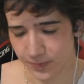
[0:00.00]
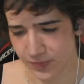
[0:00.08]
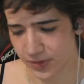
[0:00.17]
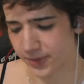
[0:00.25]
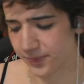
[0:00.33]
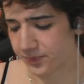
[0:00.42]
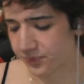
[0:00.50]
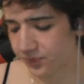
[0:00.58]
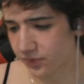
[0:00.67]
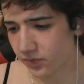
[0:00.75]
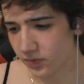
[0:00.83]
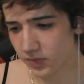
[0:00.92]
right?
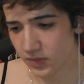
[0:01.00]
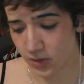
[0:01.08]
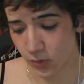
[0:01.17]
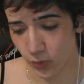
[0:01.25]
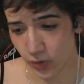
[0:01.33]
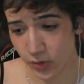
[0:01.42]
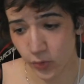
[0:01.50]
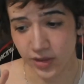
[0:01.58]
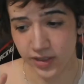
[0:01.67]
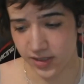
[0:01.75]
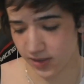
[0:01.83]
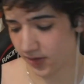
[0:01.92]
One real
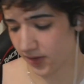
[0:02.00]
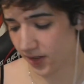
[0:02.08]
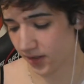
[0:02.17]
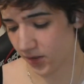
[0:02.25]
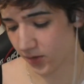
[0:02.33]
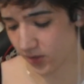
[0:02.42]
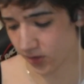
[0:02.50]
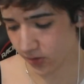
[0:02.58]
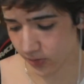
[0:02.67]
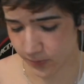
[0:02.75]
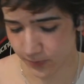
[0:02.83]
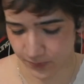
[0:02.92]
easy thing you can do.